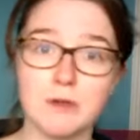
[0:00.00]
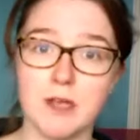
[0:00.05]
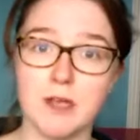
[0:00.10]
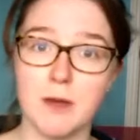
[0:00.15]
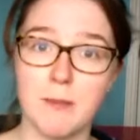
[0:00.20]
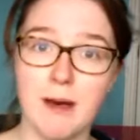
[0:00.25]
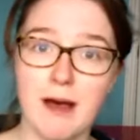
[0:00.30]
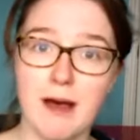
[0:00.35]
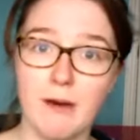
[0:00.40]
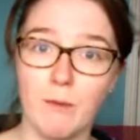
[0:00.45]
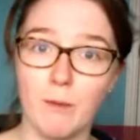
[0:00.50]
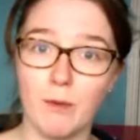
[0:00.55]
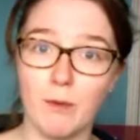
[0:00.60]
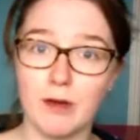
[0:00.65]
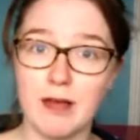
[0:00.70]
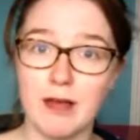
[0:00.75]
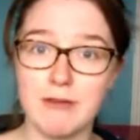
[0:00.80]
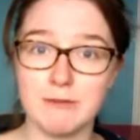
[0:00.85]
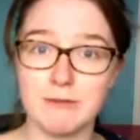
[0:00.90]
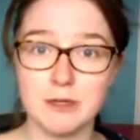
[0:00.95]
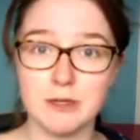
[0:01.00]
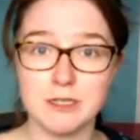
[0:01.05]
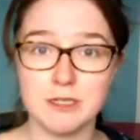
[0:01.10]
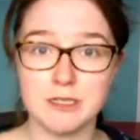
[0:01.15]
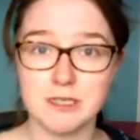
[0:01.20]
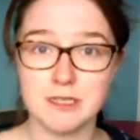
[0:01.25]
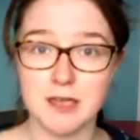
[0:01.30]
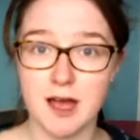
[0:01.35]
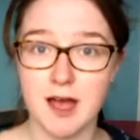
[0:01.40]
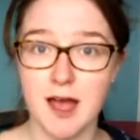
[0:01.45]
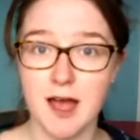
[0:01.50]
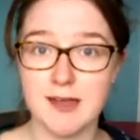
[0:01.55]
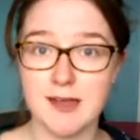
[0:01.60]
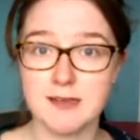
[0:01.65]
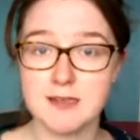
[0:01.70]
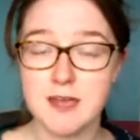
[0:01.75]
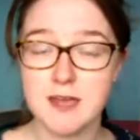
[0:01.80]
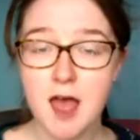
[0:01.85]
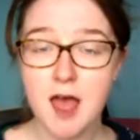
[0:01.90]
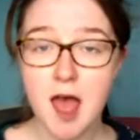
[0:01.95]
about whatever you
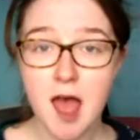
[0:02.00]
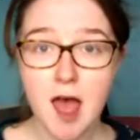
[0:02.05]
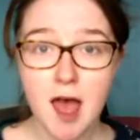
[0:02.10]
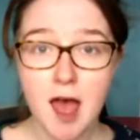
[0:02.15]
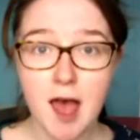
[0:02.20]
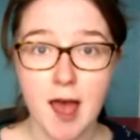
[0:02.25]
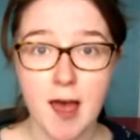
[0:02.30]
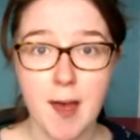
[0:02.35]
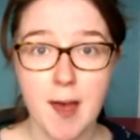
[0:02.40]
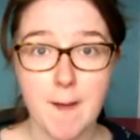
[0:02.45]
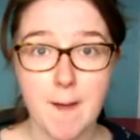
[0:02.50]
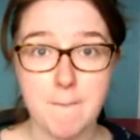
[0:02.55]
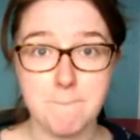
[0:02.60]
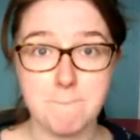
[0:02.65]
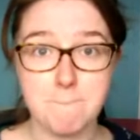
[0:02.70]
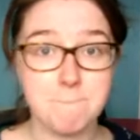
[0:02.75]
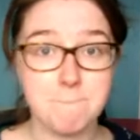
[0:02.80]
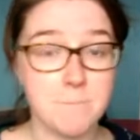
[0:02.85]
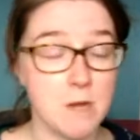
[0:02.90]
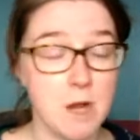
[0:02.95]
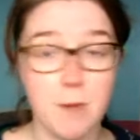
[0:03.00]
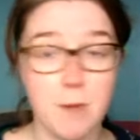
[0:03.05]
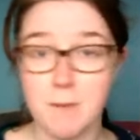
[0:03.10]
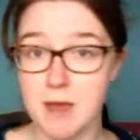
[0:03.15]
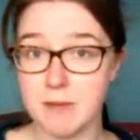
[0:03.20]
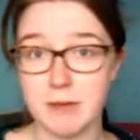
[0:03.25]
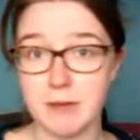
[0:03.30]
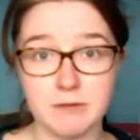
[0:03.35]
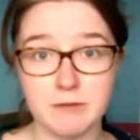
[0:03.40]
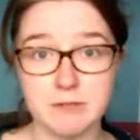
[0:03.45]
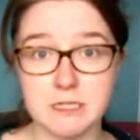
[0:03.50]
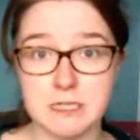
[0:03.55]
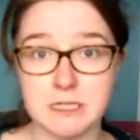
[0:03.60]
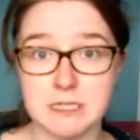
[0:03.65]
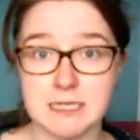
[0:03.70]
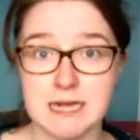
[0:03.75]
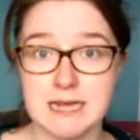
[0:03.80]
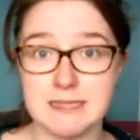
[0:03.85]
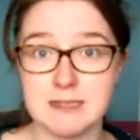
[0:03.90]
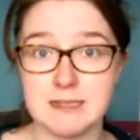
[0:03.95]
decide. You know, maybe after
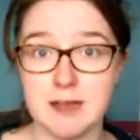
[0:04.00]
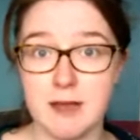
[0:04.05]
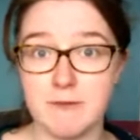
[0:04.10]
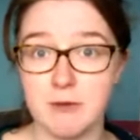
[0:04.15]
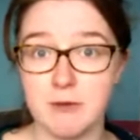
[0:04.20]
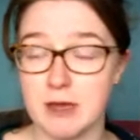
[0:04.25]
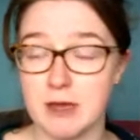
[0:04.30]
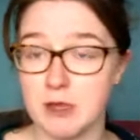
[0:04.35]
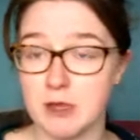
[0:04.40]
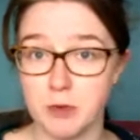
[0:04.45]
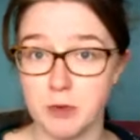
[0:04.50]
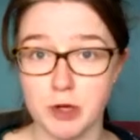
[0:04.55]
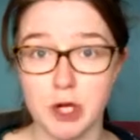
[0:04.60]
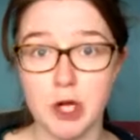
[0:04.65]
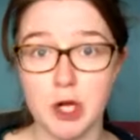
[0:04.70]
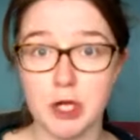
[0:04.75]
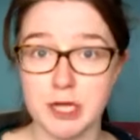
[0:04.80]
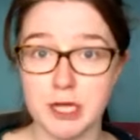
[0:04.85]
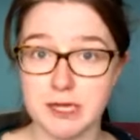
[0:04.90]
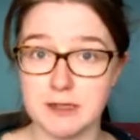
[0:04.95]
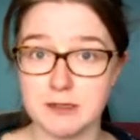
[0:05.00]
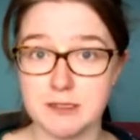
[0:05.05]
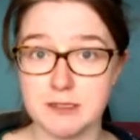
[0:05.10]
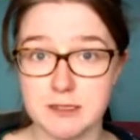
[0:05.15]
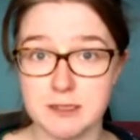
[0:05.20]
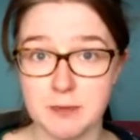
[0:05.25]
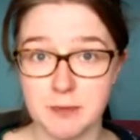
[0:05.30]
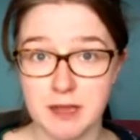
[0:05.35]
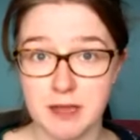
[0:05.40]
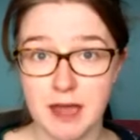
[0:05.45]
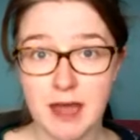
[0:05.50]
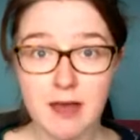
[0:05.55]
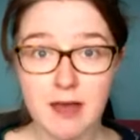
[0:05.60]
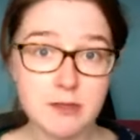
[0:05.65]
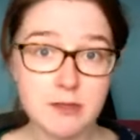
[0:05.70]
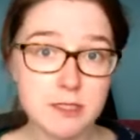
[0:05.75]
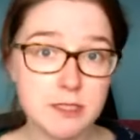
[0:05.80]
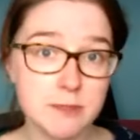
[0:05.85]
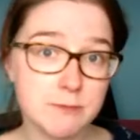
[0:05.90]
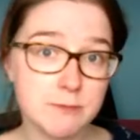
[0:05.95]
today's live you actually want to look into something
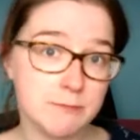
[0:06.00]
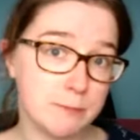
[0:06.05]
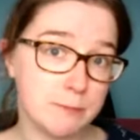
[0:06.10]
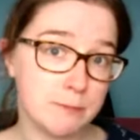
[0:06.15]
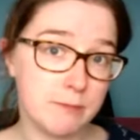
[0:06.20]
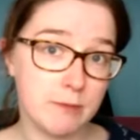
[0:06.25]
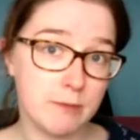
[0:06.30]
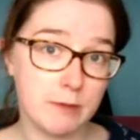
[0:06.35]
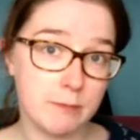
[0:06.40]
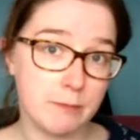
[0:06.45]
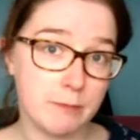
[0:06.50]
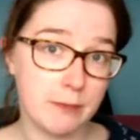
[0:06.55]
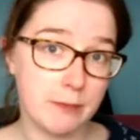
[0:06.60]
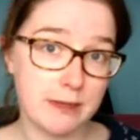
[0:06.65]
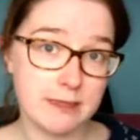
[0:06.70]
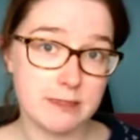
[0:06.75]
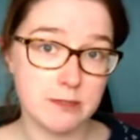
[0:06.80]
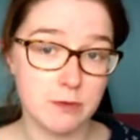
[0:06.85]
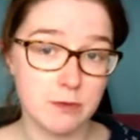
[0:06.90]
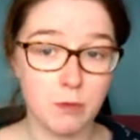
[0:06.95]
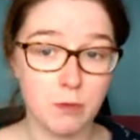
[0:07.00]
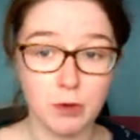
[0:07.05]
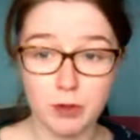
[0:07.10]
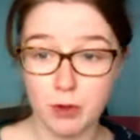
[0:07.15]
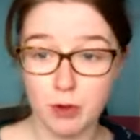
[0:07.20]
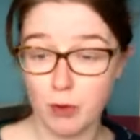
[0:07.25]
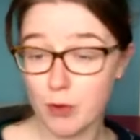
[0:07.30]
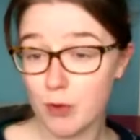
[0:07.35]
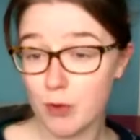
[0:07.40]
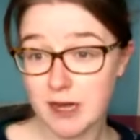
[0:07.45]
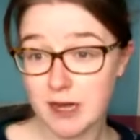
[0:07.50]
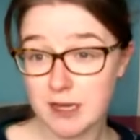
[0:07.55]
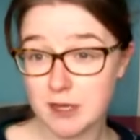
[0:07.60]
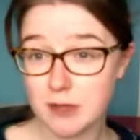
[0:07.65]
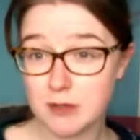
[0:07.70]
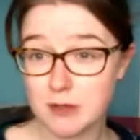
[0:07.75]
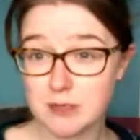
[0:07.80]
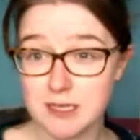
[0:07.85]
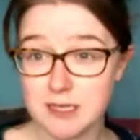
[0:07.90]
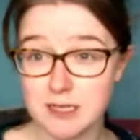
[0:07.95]
else based on what you're already
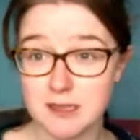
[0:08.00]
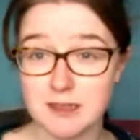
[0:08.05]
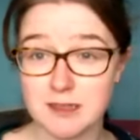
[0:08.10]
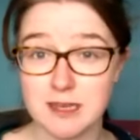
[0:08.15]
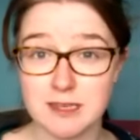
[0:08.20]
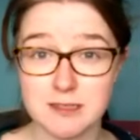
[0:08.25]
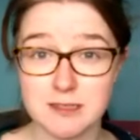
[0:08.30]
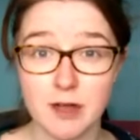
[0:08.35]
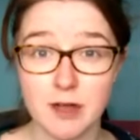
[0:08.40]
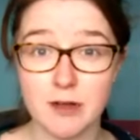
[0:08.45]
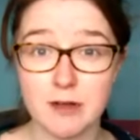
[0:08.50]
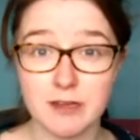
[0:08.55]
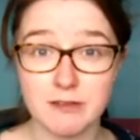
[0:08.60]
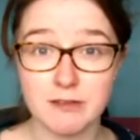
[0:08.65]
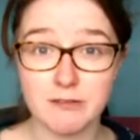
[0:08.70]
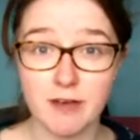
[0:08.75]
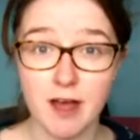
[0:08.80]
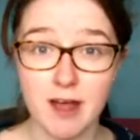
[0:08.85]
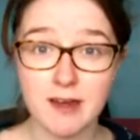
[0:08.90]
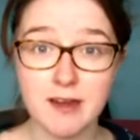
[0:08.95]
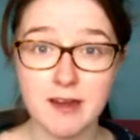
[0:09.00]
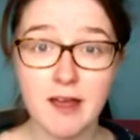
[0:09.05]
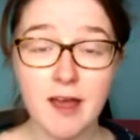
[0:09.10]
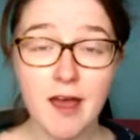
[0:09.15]
using. That's totally fine.